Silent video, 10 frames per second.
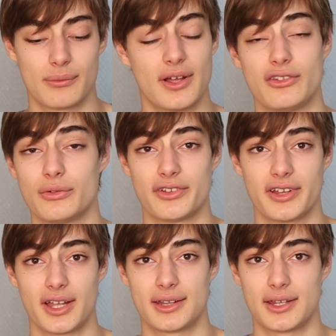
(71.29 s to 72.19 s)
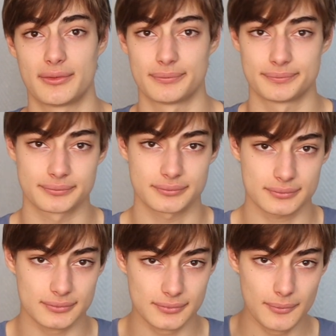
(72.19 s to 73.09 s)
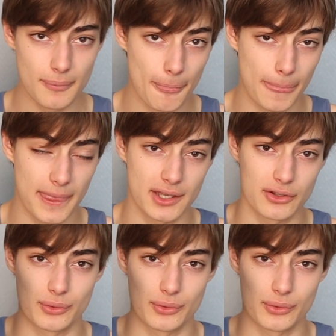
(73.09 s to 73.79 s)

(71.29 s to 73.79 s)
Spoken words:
as soon as I get there. They